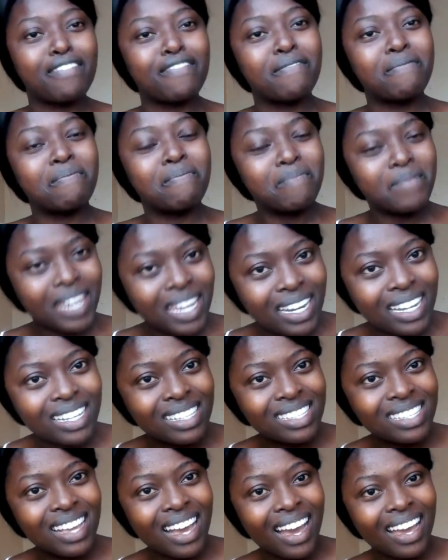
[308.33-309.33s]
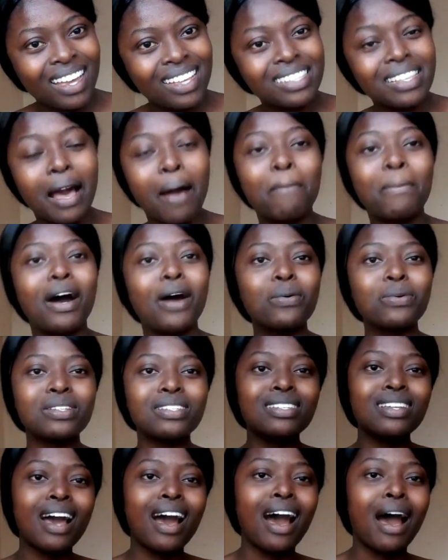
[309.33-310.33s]
minutes,
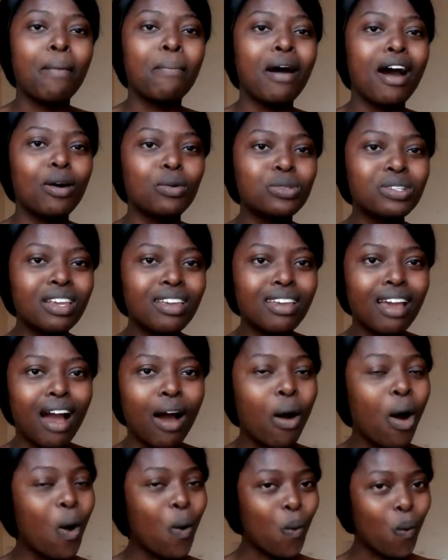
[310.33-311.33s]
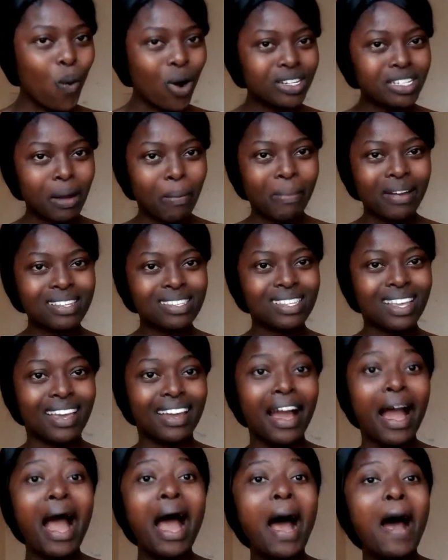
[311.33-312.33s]
guys. I'm out here. What am I
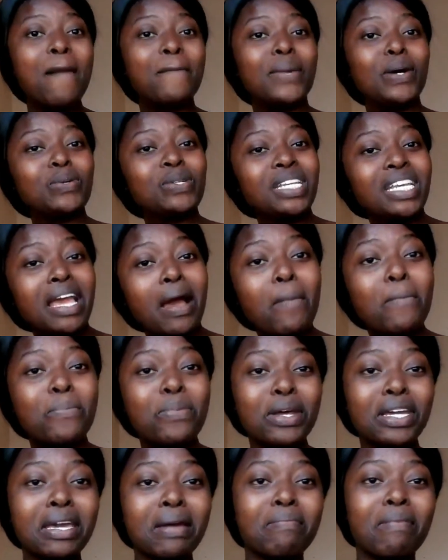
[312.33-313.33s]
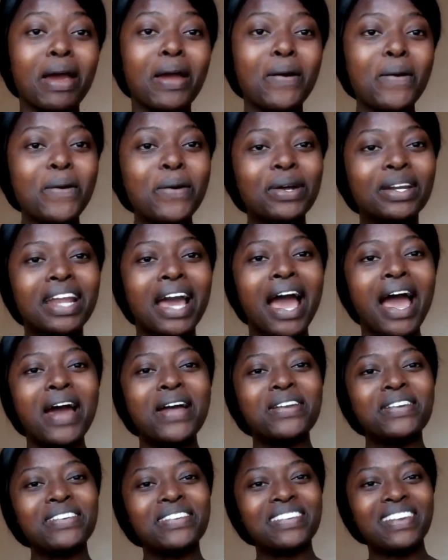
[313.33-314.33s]
saying? I'm out here breaking my own
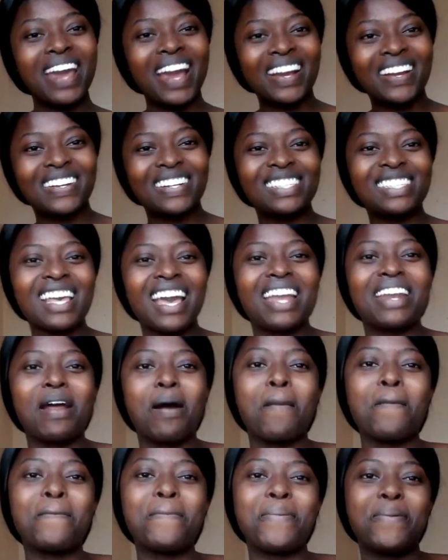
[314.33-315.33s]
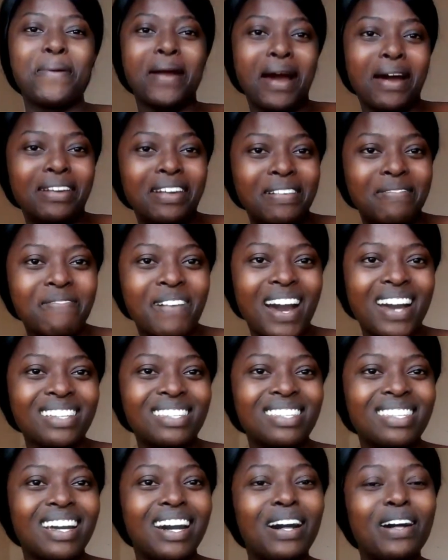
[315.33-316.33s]
records, and I'm proud of
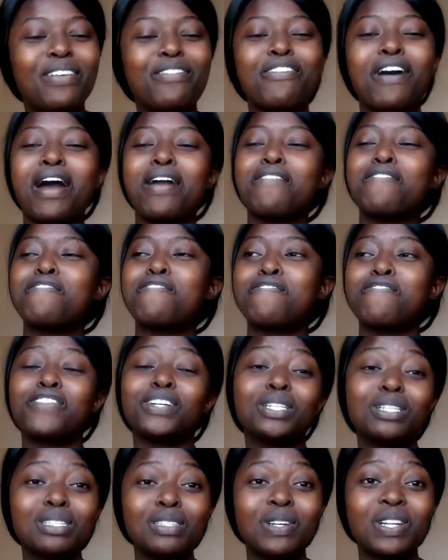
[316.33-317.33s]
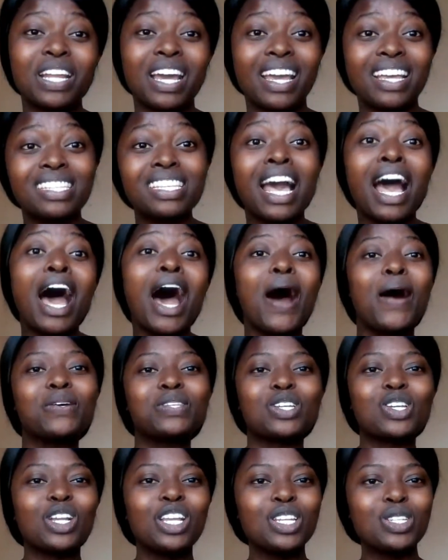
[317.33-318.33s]
myself. I felt so nice. I
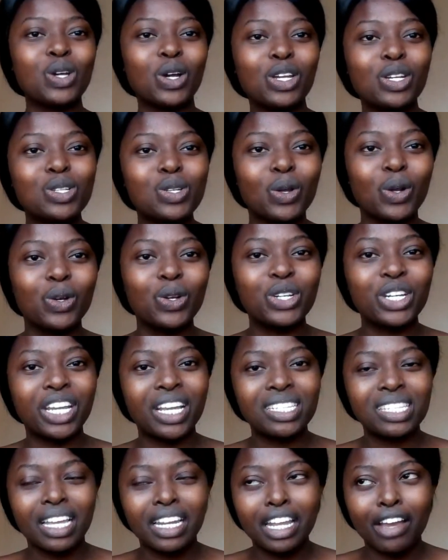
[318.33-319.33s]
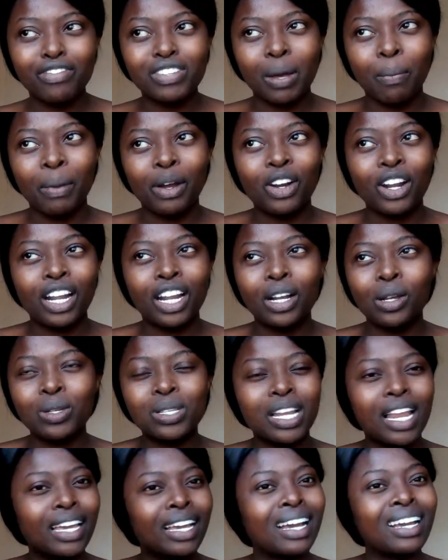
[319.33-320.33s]
was actually talking to Gloria yesterday after my run, and I
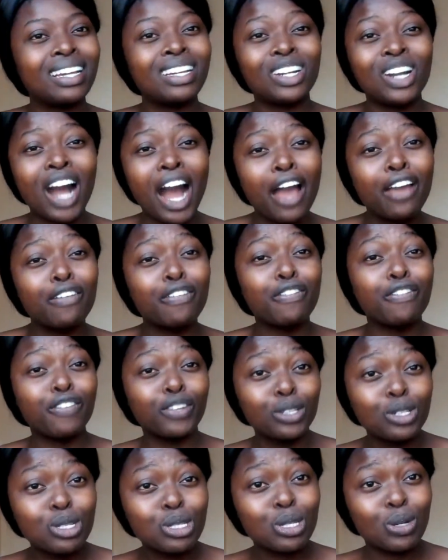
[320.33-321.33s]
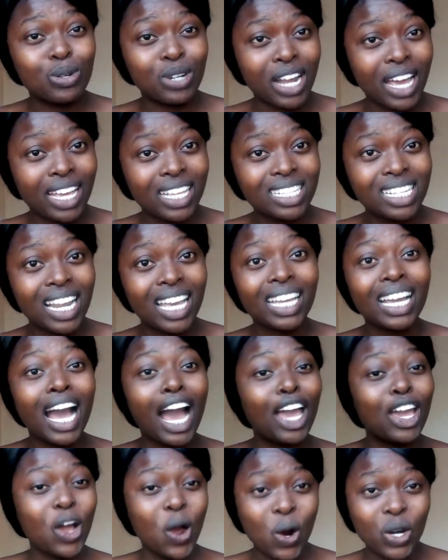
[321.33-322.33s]
was like, girl, I feel so nice. Like,
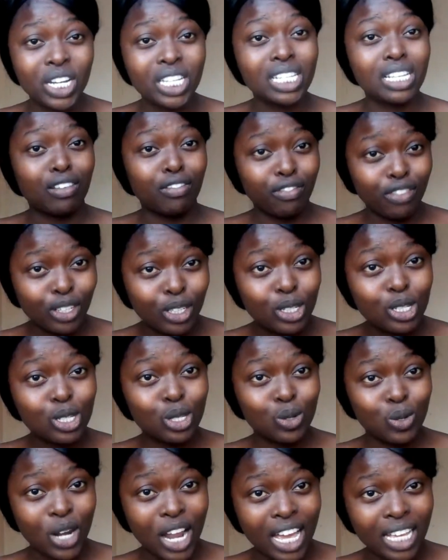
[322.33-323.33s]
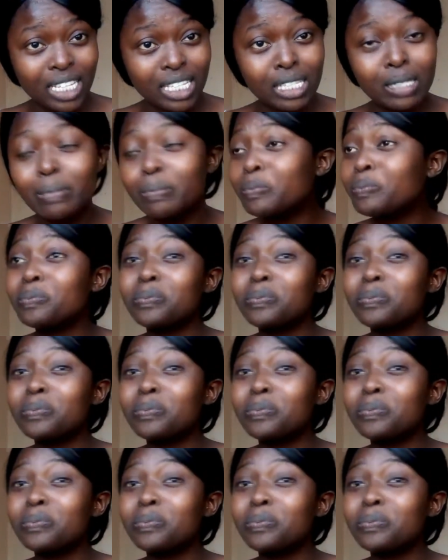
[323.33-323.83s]
I honestly feel so nice.